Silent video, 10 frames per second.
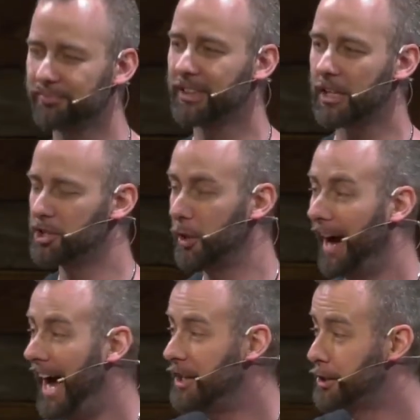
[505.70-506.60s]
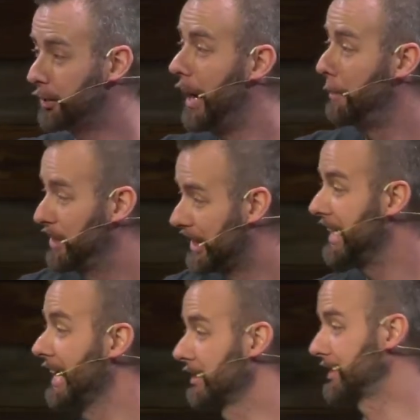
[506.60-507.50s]
So I drop the
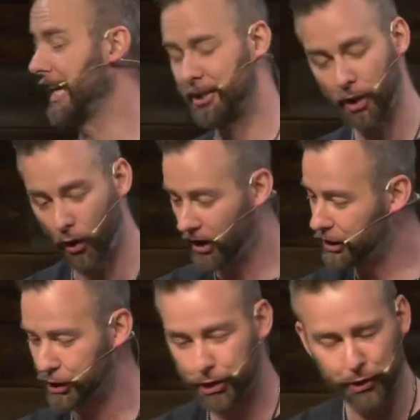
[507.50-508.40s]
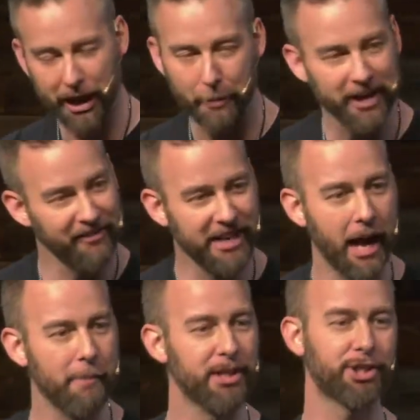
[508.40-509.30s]
case. I totally just drop it. I've
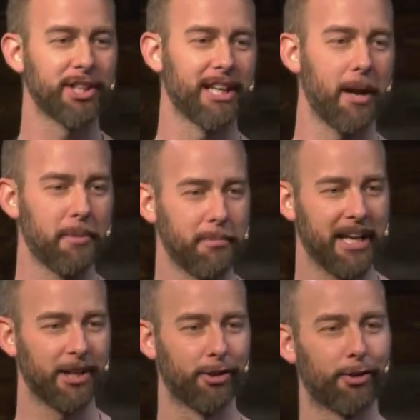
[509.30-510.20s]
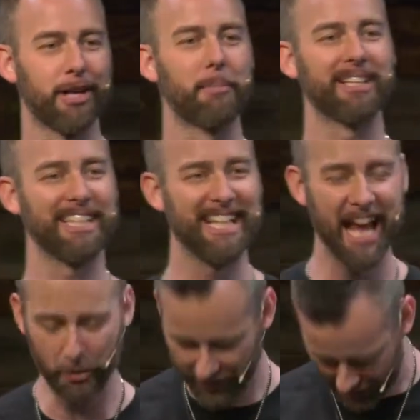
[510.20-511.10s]
not mentioned that I'm the Mandalorian, but today when I